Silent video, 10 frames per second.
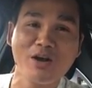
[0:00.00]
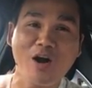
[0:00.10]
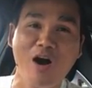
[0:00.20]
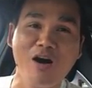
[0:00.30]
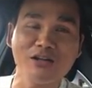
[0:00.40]

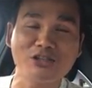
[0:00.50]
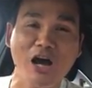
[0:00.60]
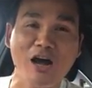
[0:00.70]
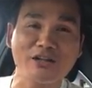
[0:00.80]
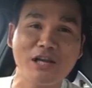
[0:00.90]

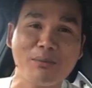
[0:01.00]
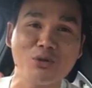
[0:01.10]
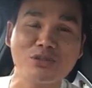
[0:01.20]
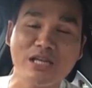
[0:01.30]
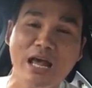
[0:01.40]

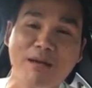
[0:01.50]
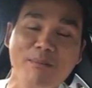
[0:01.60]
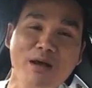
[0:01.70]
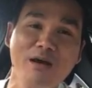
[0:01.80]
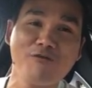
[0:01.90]

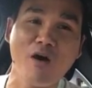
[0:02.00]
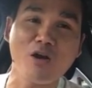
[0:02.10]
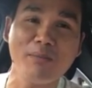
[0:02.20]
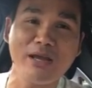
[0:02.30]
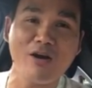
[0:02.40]
Khang.wtm.
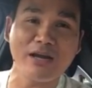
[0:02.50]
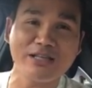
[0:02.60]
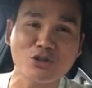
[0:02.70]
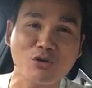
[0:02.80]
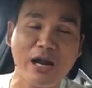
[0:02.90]
Follow me on
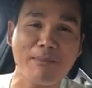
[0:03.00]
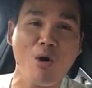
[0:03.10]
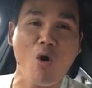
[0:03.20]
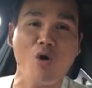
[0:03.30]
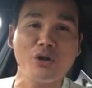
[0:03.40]
Instagram,
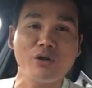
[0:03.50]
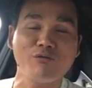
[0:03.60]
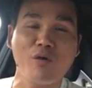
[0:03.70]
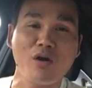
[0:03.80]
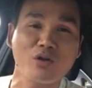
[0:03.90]
or you
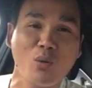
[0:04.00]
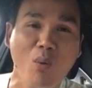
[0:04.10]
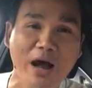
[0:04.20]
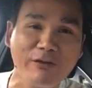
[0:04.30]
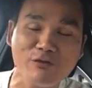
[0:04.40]
can follow the
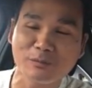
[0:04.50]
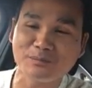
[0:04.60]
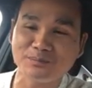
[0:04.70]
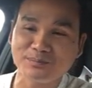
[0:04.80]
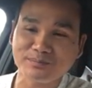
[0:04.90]
wife.
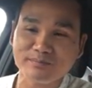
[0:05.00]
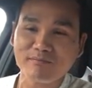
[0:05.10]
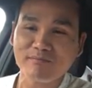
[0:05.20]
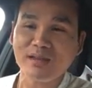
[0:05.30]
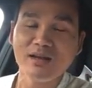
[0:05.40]

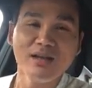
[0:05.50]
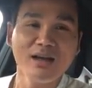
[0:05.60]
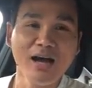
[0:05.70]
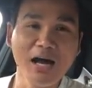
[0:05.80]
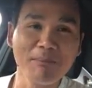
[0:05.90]

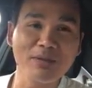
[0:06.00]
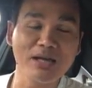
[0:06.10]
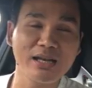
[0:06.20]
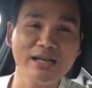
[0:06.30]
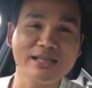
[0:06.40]

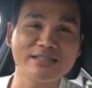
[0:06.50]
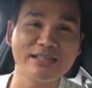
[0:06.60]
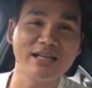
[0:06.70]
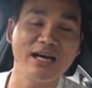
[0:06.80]
The link is in